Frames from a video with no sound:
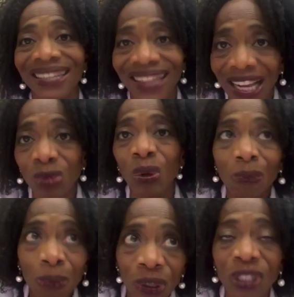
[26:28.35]
and that's
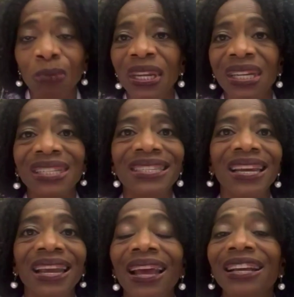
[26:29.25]
what pushed me to
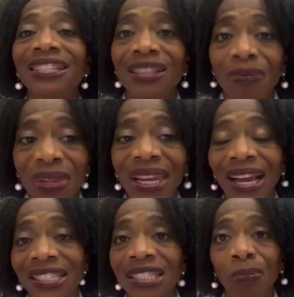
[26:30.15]
say something
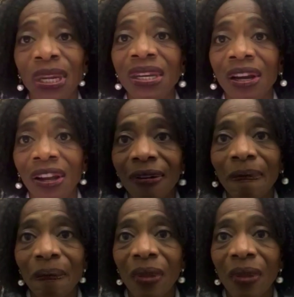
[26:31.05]
has to be done.